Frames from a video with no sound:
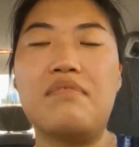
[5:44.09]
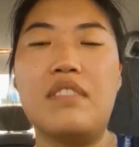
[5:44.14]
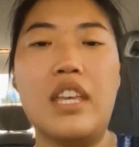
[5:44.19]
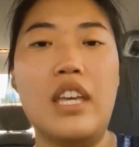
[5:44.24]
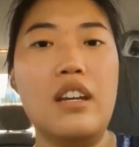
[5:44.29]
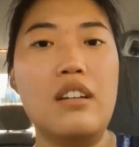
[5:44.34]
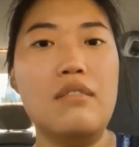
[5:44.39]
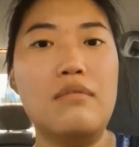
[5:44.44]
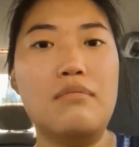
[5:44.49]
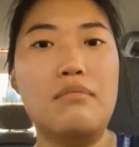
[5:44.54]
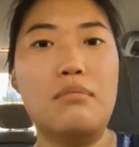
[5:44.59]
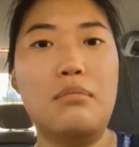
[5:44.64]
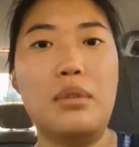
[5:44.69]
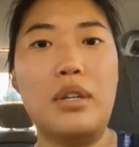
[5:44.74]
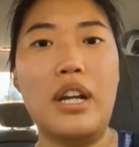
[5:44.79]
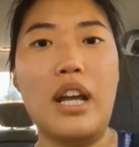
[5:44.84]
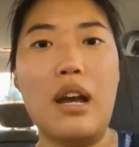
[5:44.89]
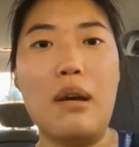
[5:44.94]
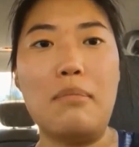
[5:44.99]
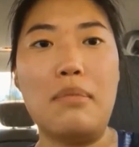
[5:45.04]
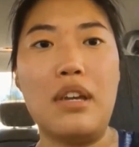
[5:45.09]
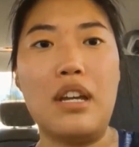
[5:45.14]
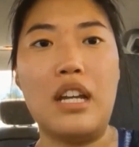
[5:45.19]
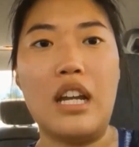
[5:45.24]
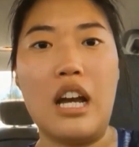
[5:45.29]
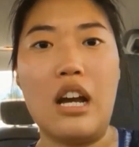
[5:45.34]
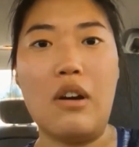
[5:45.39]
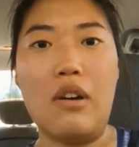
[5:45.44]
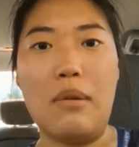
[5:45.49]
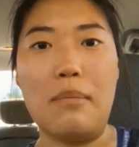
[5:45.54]
yeah, pretty happy. And
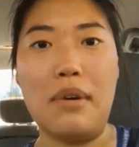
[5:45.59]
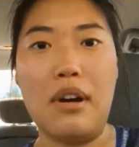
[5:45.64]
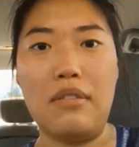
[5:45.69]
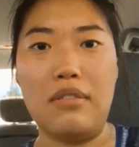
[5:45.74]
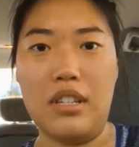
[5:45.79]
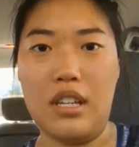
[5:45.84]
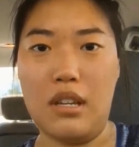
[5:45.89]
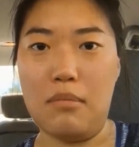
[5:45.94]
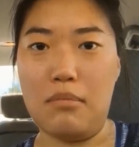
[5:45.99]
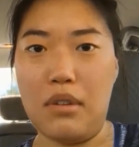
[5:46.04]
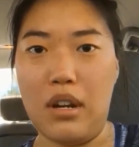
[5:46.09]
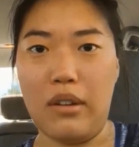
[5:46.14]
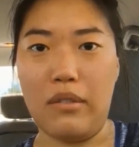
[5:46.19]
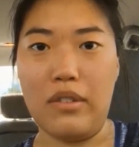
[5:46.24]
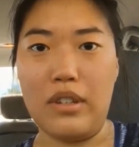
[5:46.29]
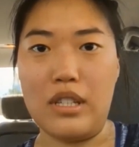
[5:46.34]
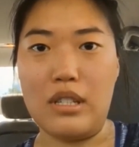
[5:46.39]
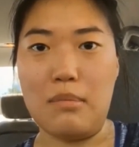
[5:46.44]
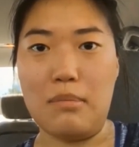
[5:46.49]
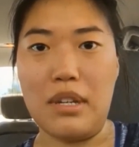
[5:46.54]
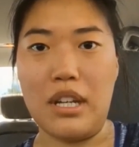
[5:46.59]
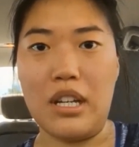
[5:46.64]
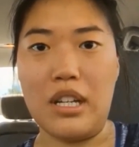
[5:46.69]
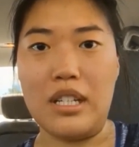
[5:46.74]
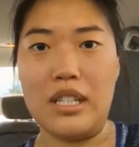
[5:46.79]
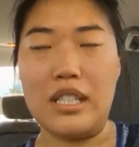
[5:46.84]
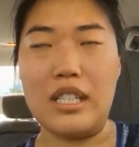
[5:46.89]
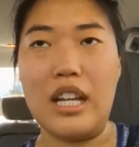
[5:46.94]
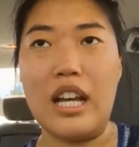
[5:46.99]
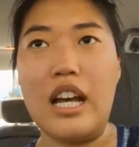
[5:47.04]
now I'm off to eat breakfast
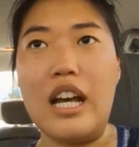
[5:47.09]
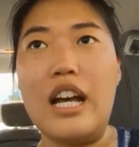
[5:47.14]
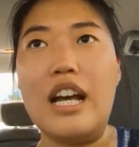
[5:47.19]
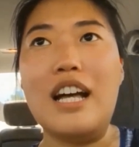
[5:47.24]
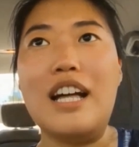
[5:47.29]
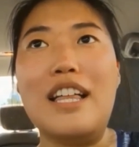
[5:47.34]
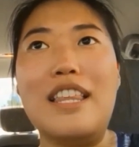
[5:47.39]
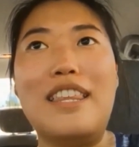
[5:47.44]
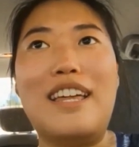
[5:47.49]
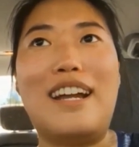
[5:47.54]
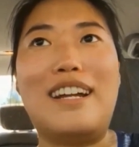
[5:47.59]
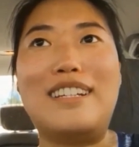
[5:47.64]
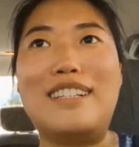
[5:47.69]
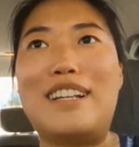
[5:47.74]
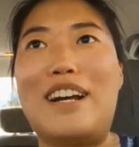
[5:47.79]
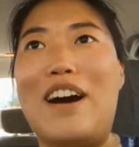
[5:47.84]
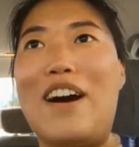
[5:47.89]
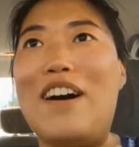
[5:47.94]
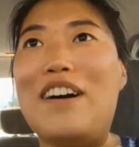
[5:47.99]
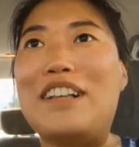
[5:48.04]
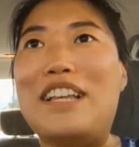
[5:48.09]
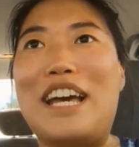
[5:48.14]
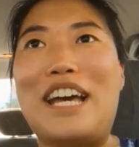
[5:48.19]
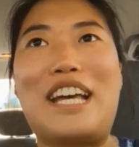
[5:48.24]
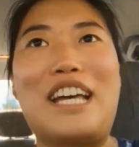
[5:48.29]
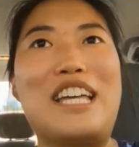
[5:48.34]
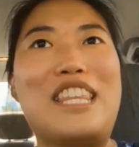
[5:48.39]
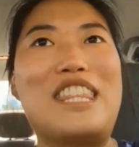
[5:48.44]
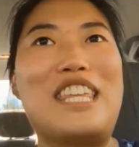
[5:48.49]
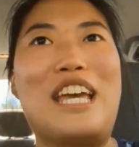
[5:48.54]
because that is all I
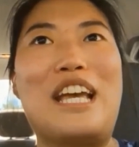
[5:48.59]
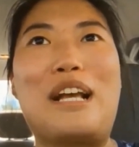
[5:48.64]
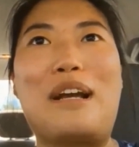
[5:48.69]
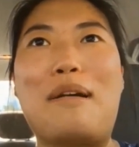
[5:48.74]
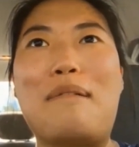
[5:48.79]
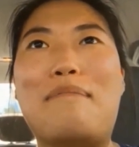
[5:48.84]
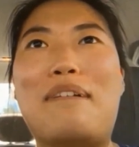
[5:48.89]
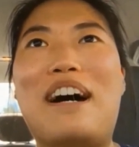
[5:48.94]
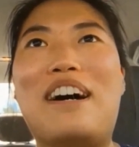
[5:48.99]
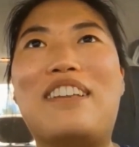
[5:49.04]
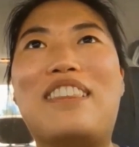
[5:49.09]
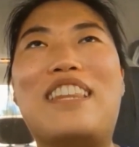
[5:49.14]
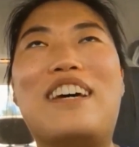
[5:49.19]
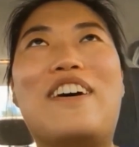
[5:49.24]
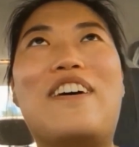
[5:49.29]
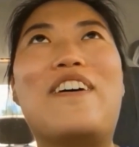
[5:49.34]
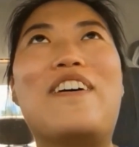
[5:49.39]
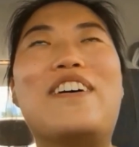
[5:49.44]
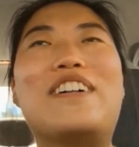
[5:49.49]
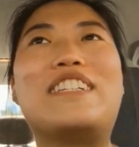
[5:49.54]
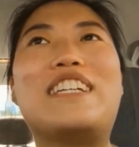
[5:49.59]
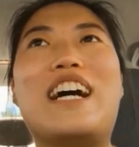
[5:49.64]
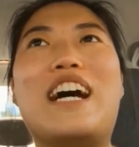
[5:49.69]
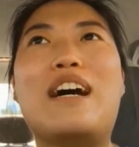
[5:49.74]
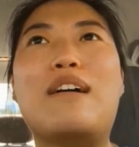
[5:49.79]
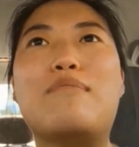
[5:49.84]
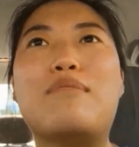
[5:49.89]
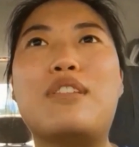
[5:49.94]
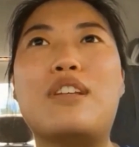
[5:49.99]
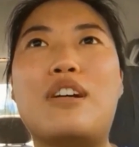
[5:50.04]
could think about the whole
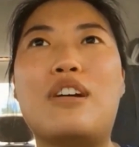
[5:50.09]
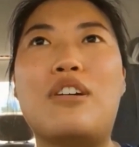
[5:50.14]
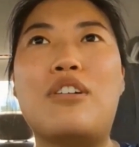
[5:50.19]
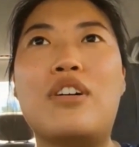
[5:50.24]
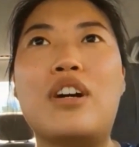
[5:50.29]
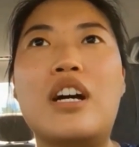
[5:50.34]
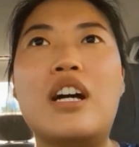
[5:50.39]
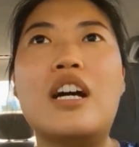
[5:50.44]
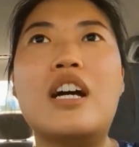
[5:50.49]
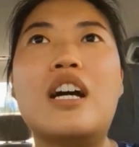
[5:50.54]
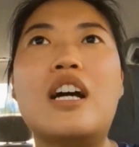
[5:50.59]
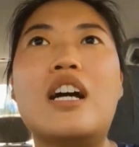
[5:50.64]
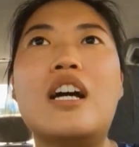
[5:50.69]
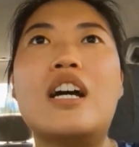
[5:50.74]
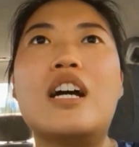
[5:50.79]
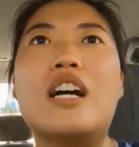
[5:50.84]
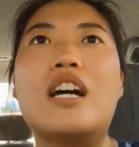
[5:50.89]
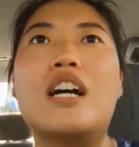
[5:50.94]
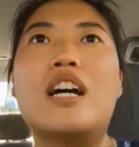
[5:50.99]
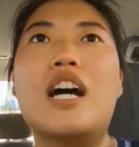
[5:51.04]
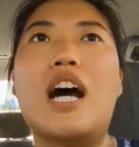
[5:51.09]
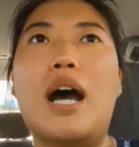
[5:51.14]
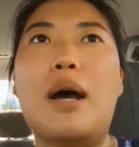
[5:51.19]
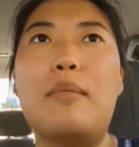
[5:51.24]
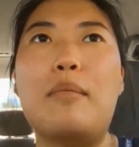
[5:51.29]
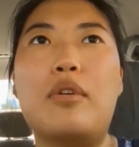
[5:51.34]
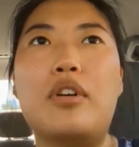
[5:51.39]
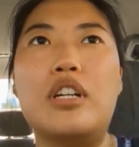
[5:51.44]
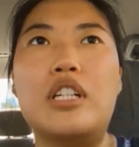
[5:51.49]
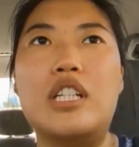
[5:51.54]
time. So
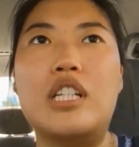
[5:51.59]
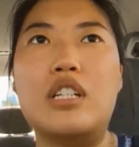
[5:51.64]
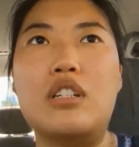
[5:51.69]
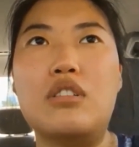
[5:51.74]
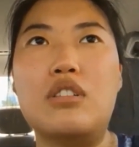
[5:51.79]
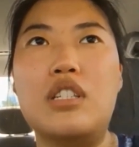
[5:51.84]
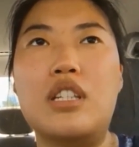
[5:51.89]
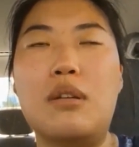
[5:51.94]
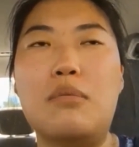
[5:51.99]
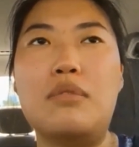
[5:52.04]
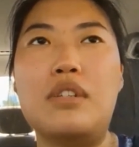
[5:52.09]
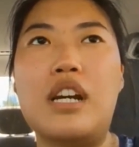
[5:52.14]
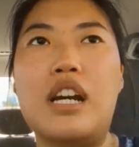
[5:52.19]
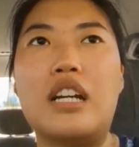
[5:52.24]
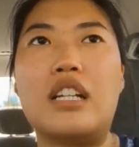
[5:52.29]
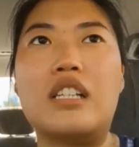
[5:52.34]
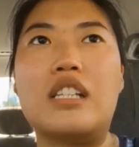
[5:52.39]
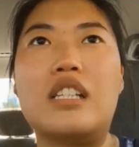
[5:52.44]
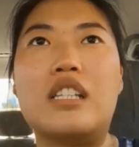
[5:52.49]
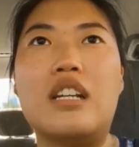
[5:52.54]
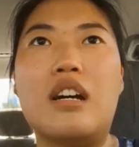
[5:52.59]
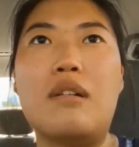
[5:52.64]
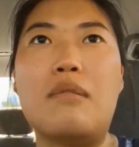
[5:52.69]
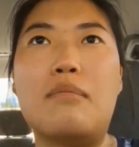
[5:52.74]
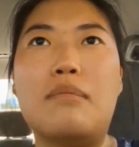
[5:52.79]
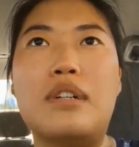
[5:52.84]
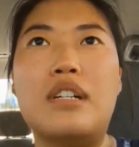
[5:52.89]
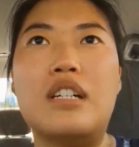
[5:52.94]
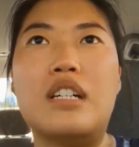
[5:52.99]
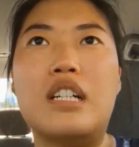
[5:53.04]
I'm going to subject
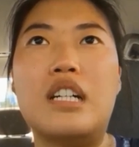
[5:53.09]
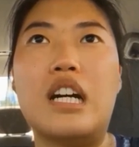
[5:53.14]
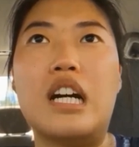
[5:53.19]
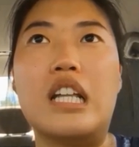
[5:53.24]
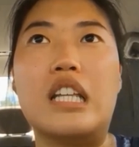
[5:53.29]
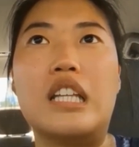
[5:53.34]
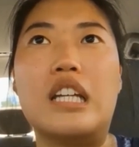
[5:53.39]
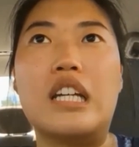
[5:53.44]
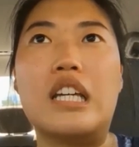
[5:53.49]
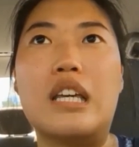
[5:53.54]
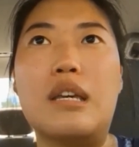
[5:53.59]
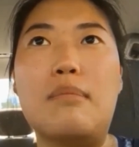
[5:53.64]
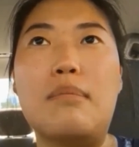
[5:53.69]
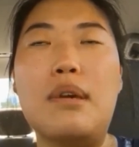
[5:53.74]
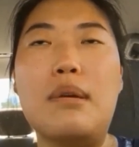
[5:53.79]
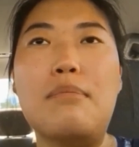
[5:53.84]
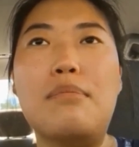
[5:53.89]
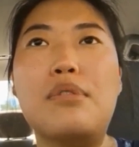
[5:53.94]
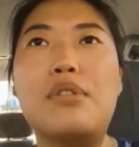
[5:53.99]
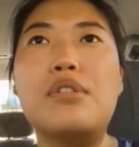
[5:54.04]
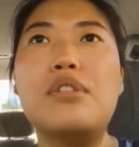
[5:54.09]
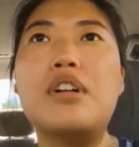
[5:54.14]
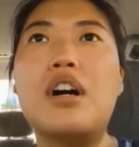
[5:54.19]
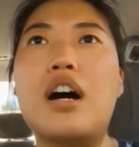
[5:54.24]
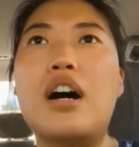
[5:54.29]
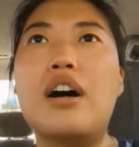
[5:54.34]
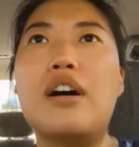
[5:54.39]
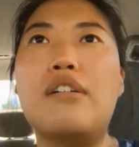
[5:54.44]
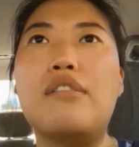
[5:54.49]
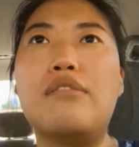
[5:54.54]
some unlucky people
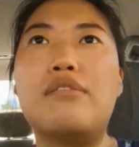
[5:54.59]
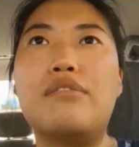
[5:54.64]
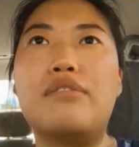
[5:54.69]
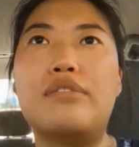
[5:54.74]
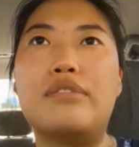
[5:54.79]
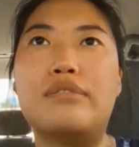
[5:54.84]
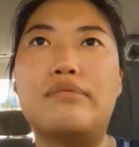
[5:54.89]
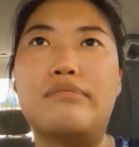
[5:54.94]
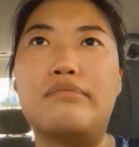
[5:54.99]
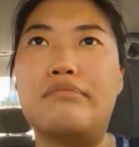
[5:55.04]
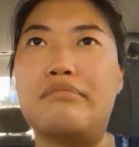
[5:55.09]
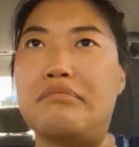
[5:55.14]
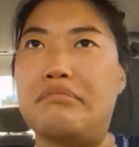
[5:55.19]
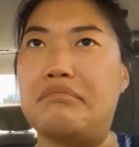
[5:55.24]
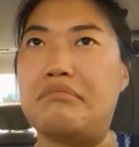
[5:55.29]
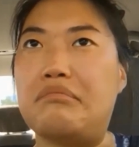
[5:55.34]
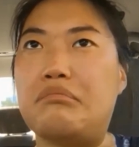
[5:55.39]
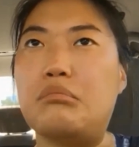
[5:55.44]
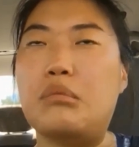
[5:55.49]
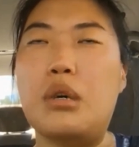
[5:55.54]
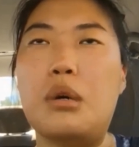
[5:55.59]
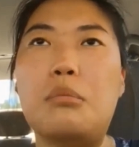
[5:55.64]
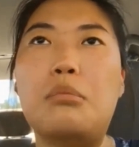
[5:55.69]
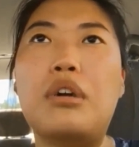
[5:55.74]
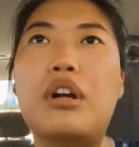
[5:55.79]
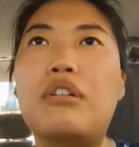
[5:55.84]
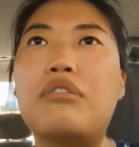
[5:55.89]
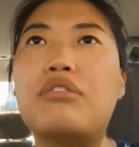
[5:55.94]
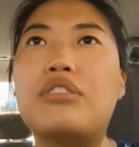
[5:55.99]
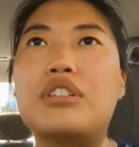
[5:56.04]
of a
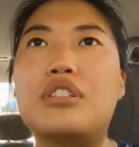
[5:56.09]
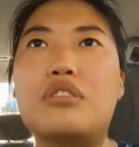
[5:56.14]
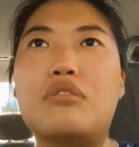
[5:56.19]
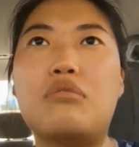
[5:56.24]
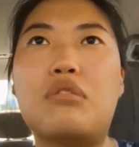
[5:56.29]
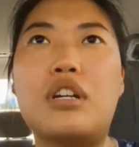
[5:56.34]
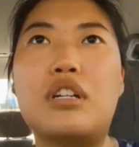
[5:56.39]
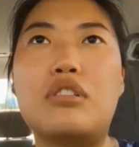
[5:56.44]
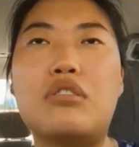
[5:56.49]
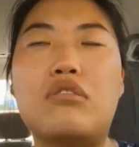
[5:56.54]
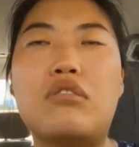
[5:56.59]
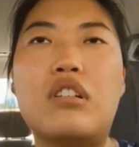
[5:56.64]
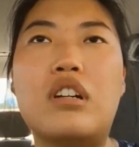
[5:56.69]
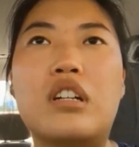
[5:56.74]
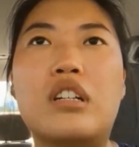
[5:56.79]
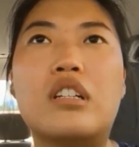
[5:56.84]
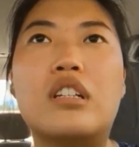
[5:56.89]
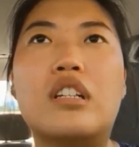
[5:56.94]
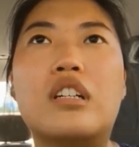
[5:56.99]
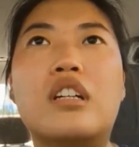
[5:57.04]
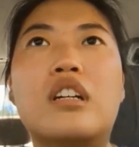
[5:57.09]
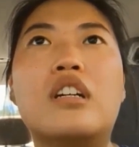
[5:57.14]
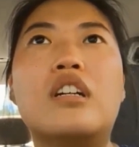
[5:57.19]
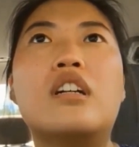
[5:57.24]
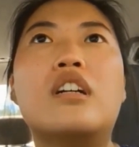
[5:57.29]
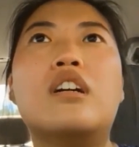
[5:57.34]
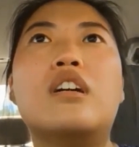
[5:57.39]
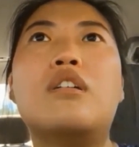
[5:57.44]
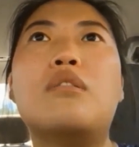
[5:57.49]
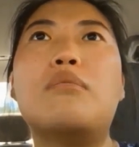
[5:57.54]
breakfast restaurant
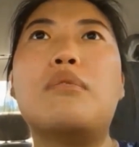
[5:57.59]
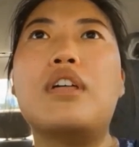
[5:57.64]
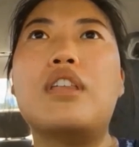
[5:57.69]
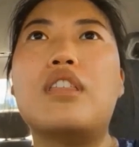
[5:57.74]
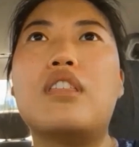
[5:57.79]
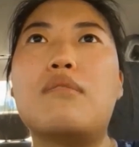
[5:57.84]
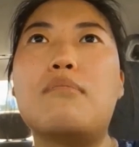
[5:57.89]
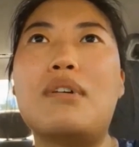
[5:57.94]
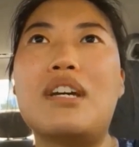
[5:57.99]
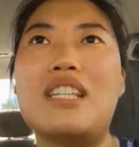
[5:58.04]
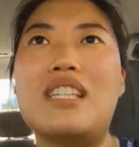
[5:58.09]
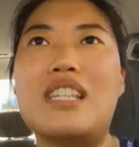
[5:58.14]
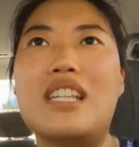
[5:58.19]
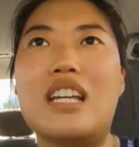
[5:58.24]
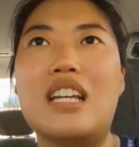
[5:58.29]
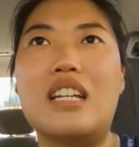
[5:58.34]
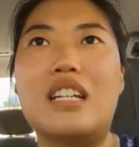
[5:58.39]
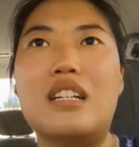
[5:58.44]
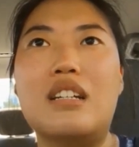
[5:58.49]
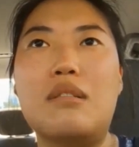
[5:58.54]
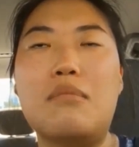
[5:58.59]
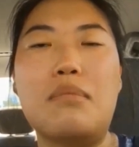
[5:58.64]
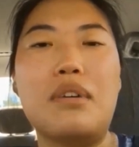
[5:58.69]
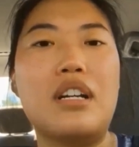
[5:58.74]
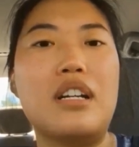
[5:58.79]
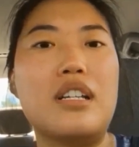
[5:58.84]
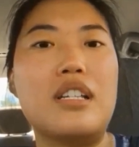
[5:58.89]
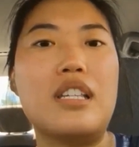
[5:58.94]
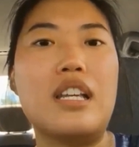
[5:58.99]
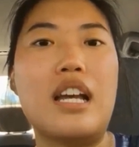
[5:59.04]
with my stink
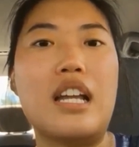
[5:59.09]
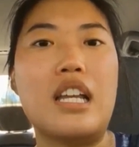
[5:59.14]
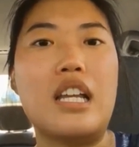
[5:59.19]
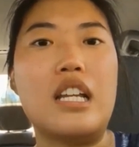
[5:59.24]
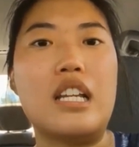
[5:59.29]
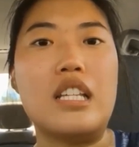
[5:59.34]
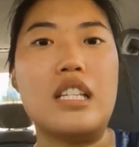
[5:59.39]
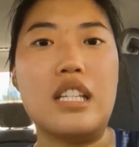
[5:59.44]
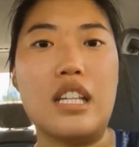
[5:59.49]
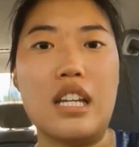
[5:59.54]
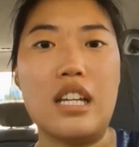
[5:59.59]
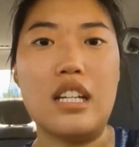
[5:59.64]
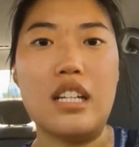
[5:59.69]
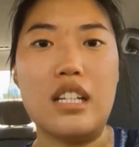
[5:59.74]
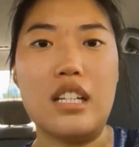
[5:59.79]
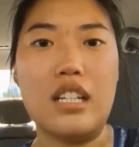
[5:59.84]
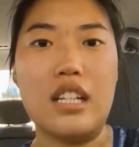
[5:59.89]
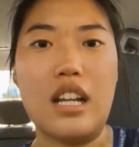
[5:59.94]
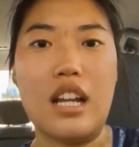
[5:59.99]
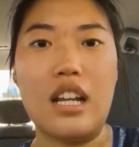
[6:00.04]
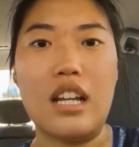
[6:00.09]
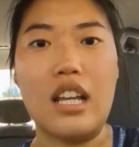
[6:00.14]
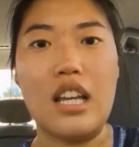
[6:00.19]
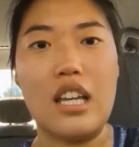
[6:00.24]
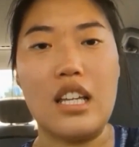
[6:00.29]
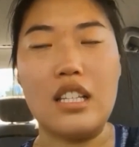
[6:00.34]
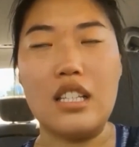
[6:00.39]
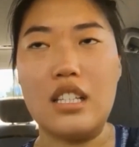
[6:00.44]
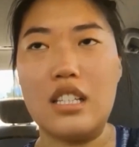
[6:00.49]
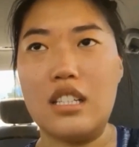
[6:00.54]
because I need to sit and
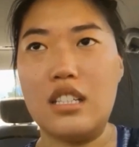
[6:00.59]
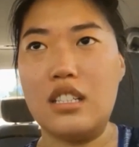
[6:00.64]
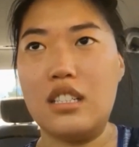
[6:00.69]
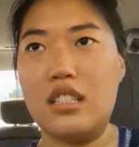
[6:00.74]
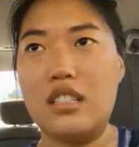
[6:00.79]
eat.